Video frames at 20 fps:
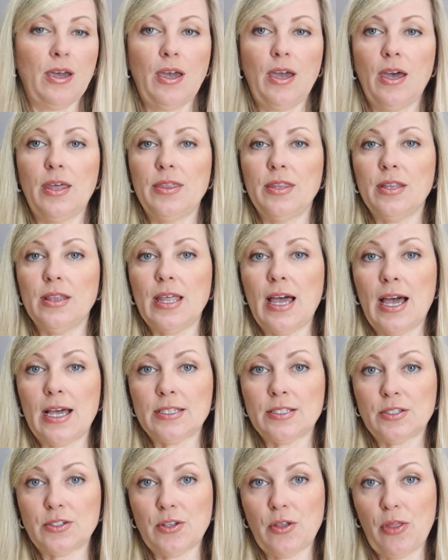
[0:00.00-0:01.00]
And the
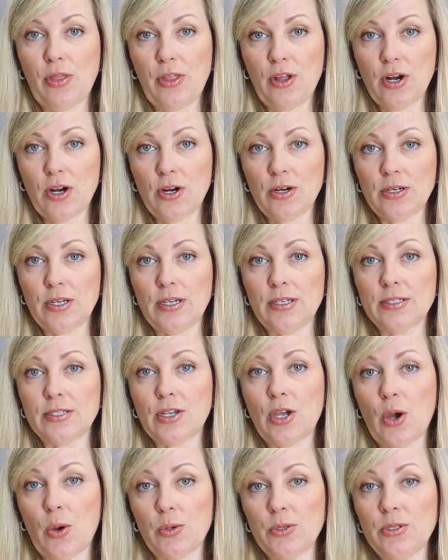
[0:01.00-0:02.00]
last third is
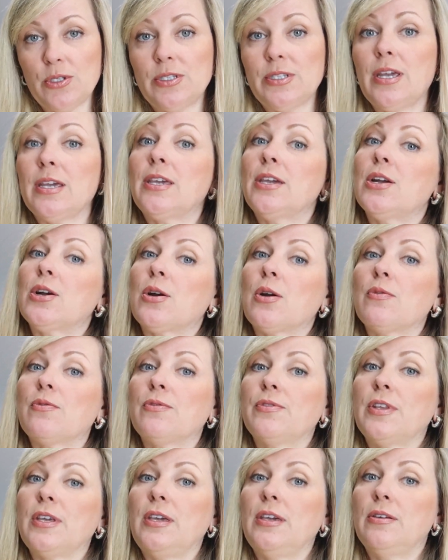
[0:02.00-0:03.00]
going to take care
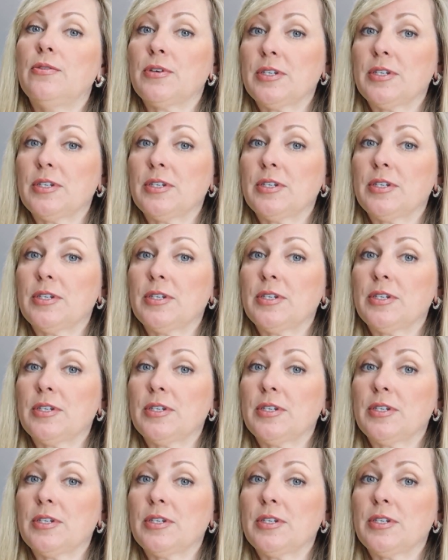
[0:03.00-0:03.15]
of the